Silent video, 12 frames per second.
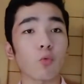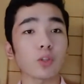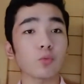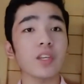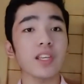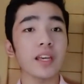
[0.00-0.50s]

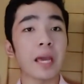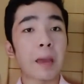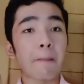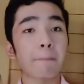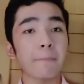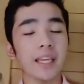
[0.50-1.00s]
what we
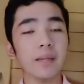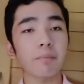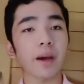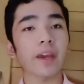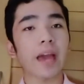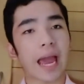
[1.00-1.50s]
mean
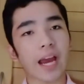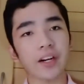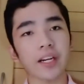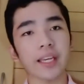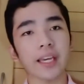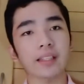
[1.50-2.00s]
by
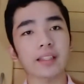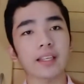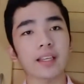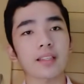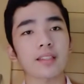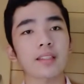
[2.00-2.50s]
aggregate
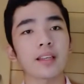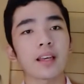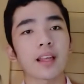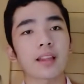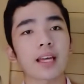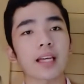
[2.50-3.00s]
is
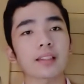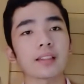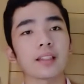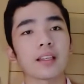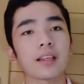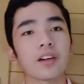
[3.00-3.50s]
that
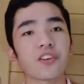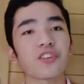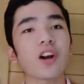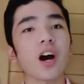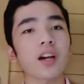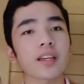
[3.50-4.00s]

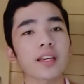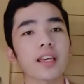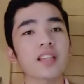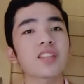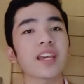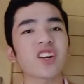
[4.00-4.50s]
rock
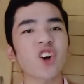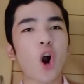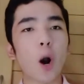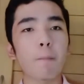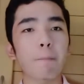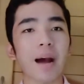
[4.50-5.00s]
is a
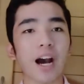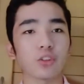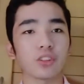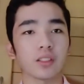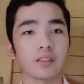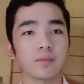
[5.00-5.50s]

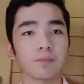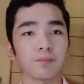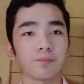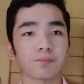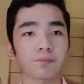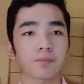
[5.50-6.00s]
compound.
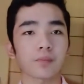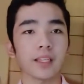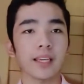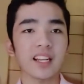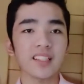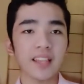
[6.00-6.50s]

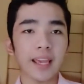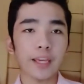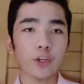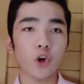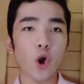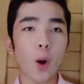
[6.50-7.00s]
It is
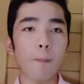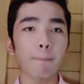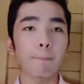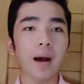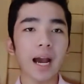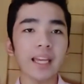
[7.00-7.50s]
a
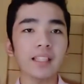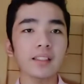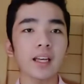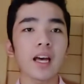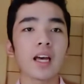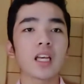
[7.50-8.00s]

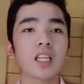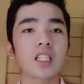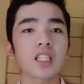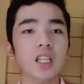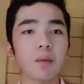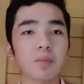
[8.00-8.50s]
combined
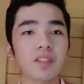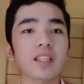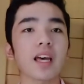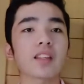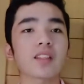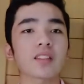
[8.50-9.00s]

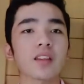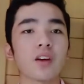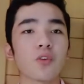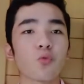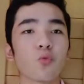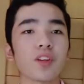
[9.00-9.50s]
substance
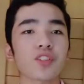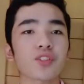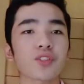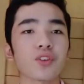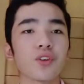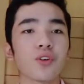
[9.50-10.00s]

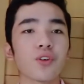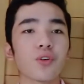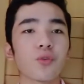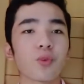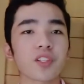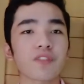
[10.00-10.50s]
which
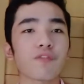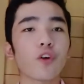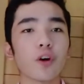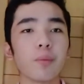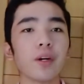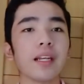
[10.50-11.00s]
was
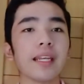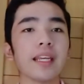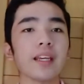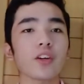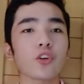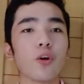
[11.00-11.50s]

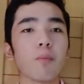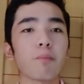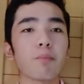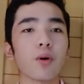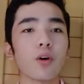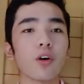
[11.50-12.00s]
formerly
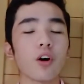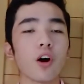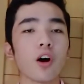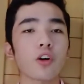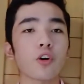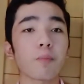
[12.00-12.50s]

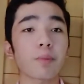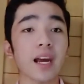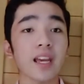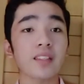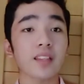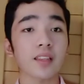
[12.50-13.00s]

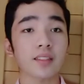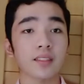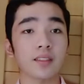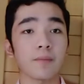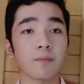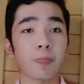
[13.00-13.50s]

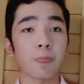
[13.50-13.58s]
comprises